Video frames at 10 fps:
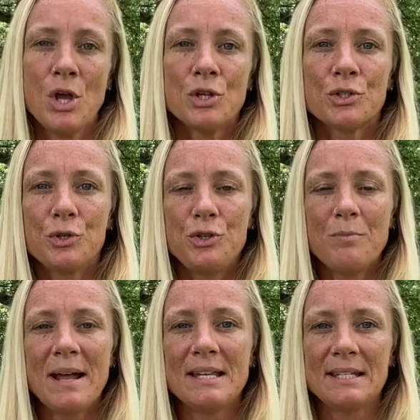So you
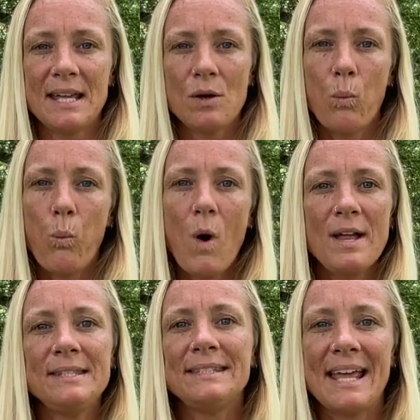might take
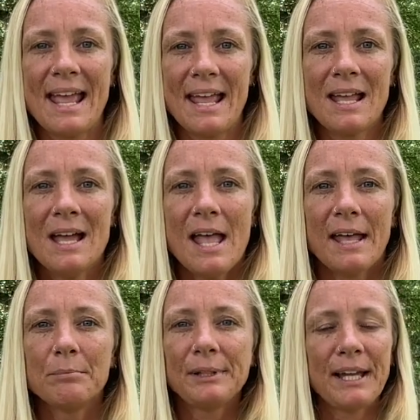one day
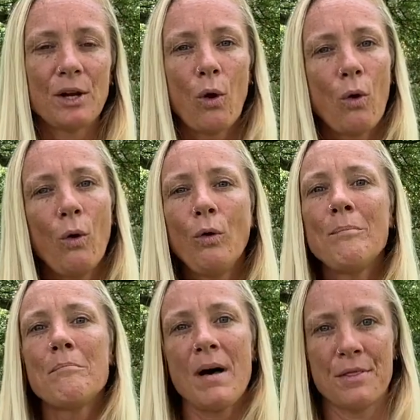and plan a whole
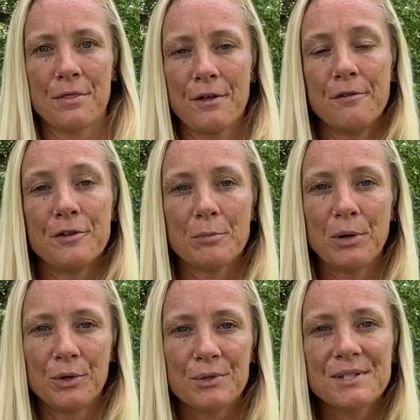month of your
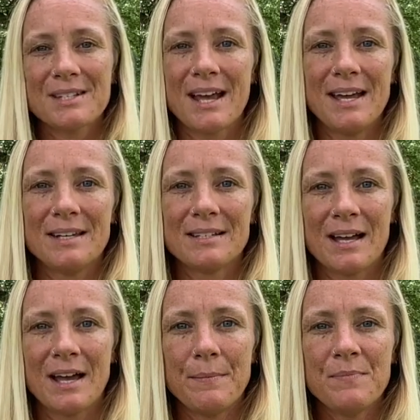posts ahead of
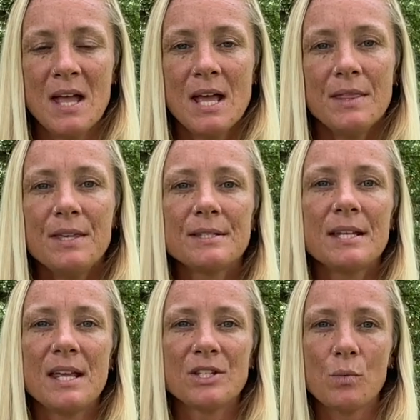time. This
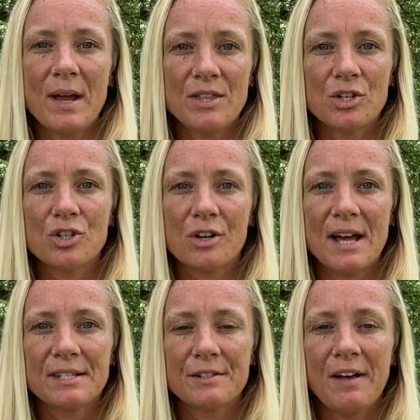takes away the
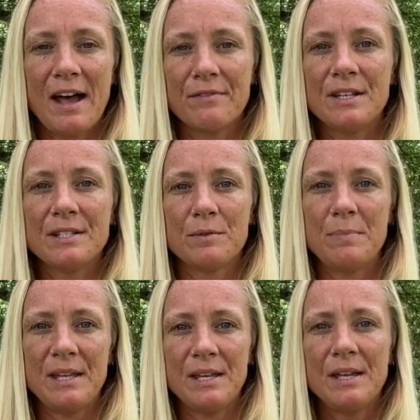stress of having to
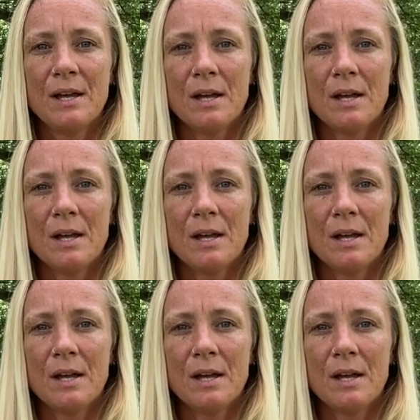be